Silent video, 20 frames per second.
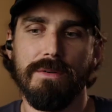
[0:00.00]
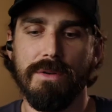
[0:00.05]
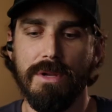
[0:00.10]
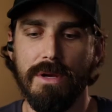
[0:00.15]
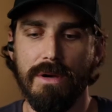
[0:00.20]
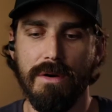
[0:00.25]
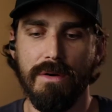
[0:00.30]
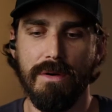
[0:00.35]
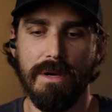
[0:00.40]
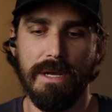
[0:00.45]

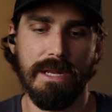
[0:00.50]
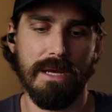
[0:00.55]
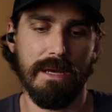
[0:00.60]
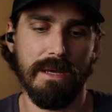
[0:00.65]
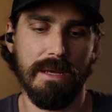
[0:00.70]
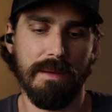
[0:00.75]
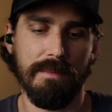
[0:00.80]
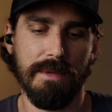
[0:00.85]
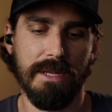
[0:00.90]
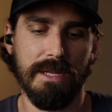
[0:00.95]
know, and
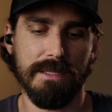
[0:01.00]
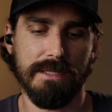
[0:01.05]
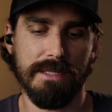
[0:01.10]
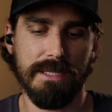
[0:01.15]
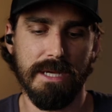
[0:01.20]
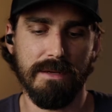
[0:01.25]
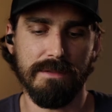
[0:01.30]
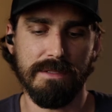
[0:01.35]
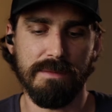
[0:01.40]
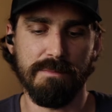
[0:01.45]
I mean, it
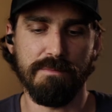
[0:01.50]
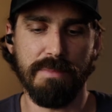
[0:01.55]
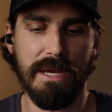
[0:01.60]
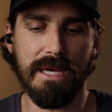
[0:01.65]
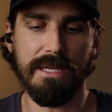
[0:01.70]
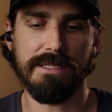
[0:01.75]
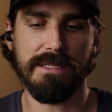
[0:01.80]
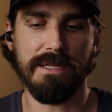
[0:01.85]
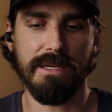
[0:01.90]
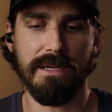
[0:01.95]
sounds
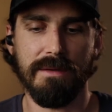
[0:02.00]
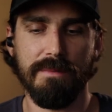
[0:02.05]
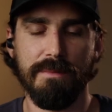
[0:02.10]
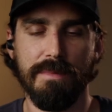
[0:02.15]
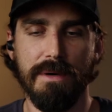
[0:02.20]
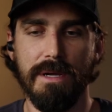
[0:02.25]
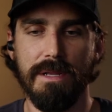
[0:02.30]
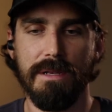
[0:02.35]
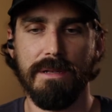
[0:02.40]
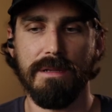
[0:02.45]
basic,
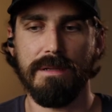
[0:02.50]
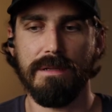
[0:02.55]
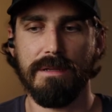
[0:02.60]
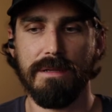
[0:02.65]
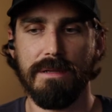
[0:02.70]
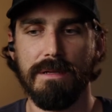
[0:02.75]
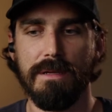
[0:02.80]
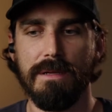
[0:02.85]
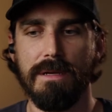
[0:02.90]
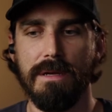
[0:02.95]
but
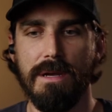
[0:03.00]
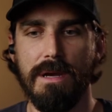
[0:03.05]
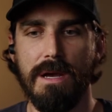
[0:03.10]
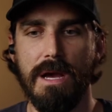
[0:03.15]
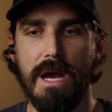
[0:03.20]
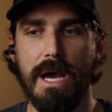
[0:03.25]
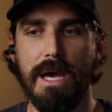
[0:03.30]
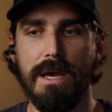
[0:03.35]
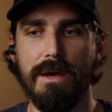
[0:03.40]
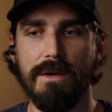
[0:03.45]

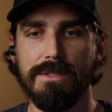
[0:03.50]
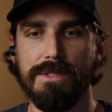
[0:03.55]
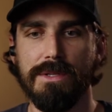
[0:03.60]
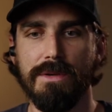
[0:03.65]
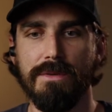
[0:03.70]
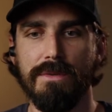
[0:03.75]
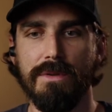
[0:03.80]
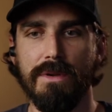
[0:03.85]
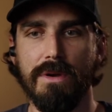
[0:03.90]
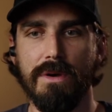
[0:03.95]
I
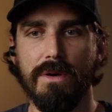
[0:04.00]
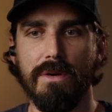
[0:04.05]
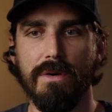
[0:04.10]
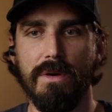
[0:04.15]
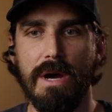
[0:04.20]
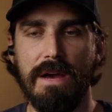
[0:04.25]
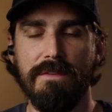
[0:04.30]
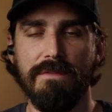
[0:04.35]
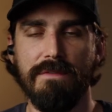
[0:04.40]
also know